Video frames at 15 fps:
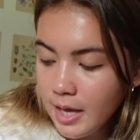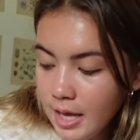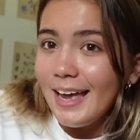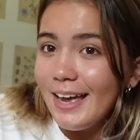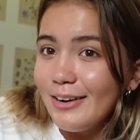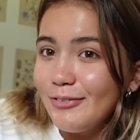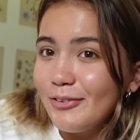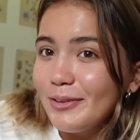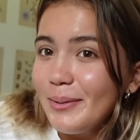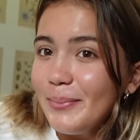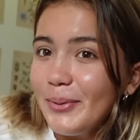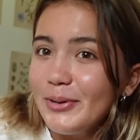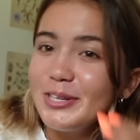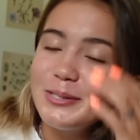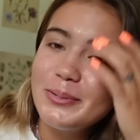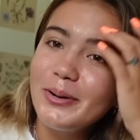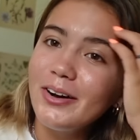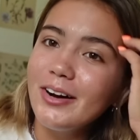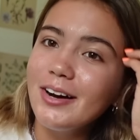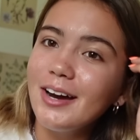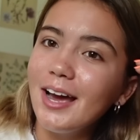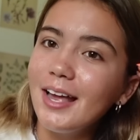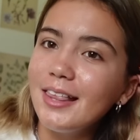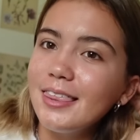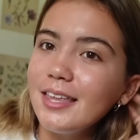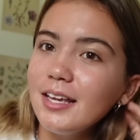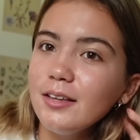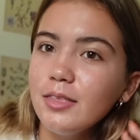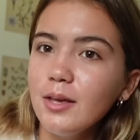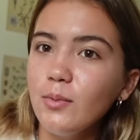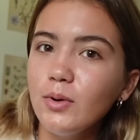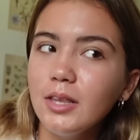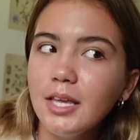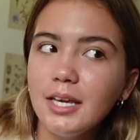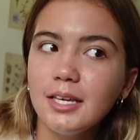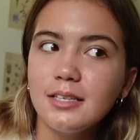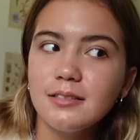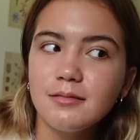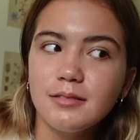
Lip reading: And for the most part, I think that we're like